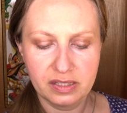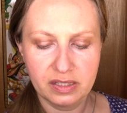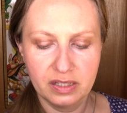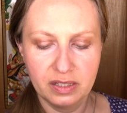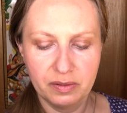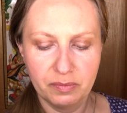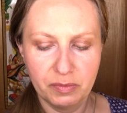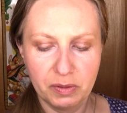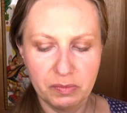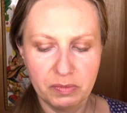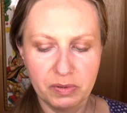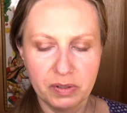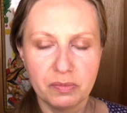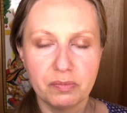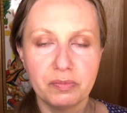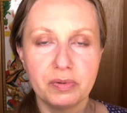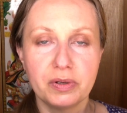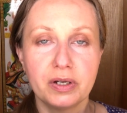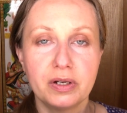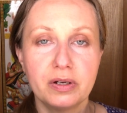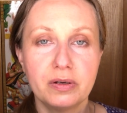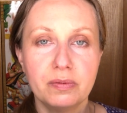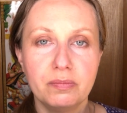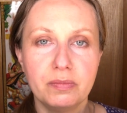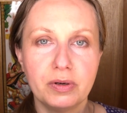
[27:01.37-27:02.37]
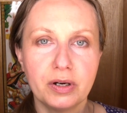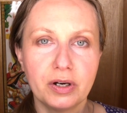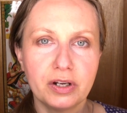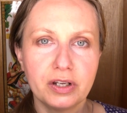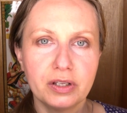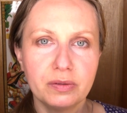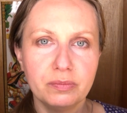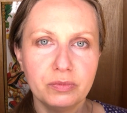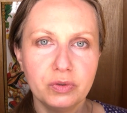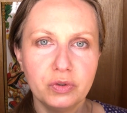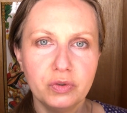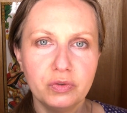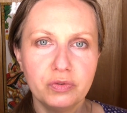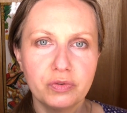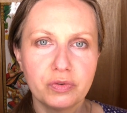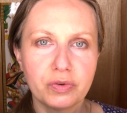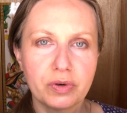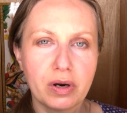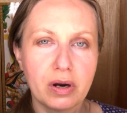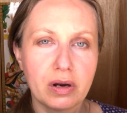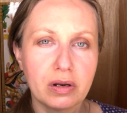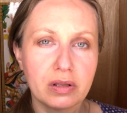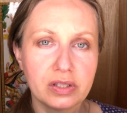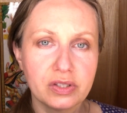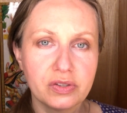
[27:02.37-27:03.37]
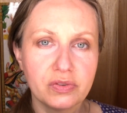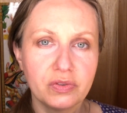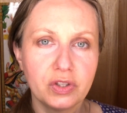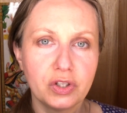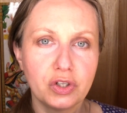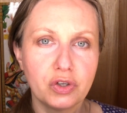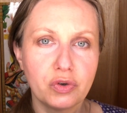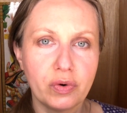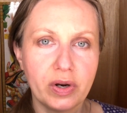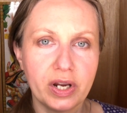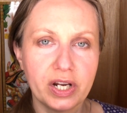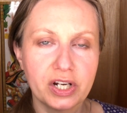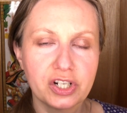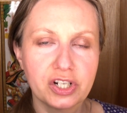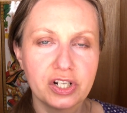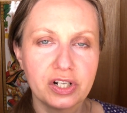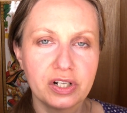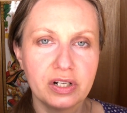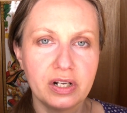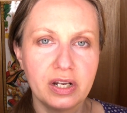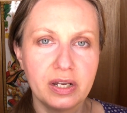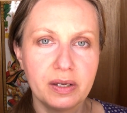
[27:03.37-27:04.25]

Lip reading: said, there might be a big market move regardless of the direction.